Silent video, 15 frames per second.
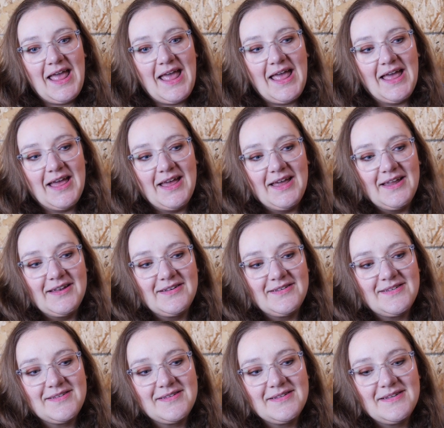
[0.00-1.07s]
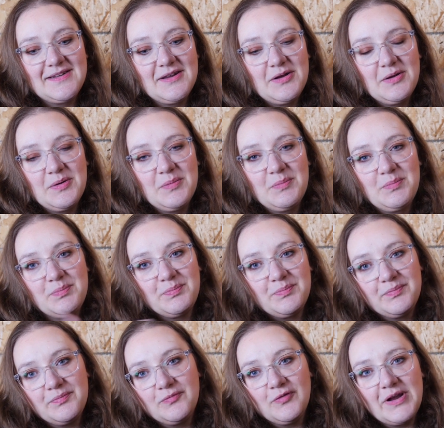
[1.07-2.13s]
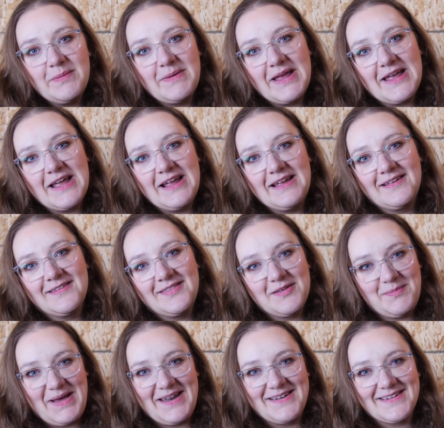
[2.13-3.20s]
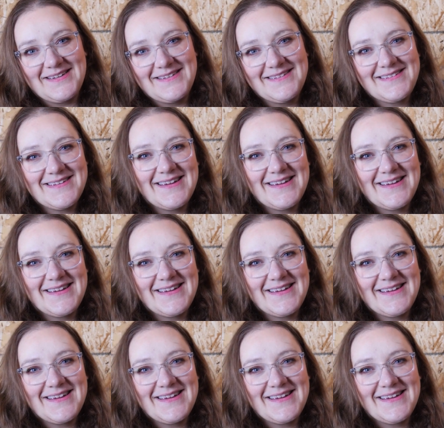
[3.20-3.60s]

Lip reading: and remaking the pendant.